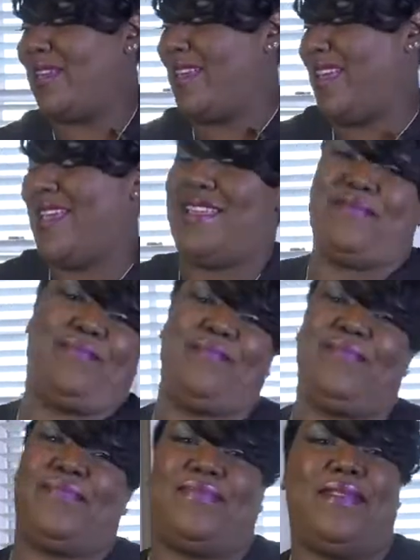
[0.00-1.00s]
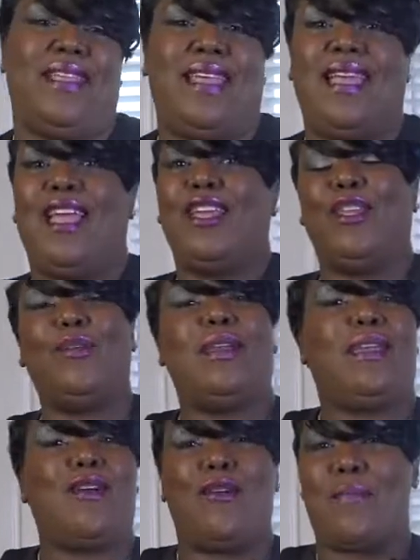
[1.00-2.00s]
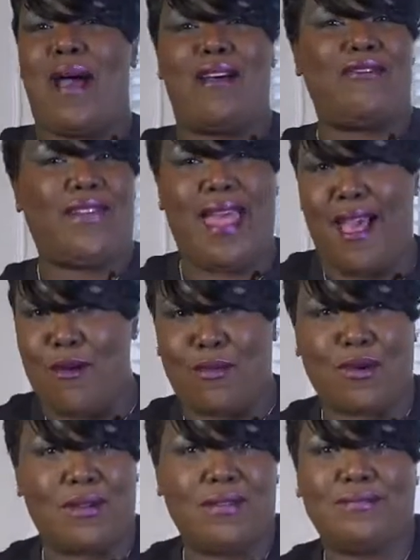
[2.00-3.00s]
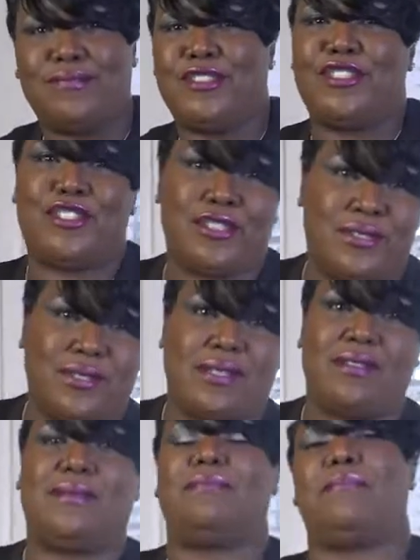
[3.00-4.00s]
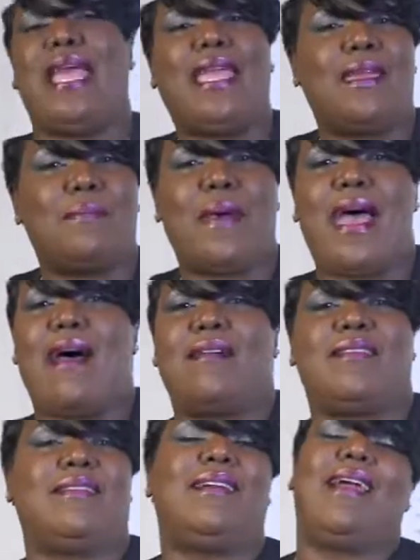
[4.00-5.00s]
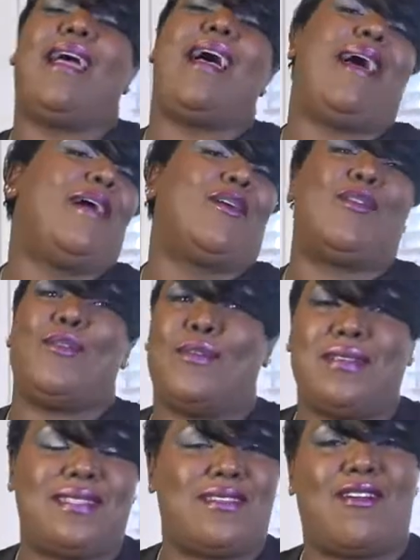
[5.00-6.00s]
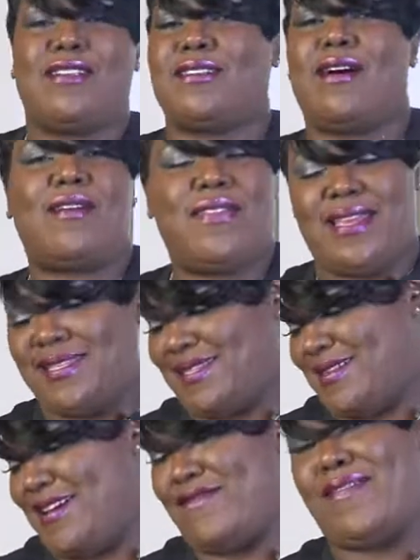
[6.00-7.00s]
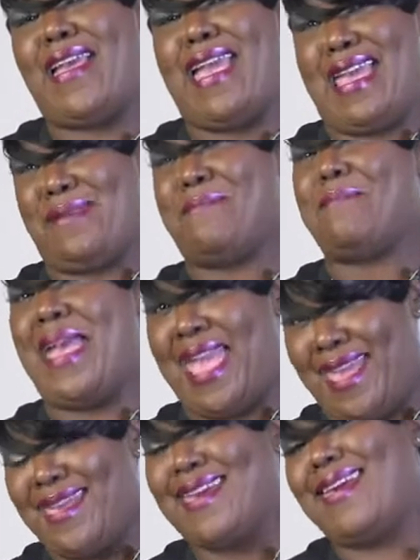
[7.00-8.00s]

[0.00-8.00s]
again, you can go buy flour, sugar, baking powder, cornstarch, all that stuff, and make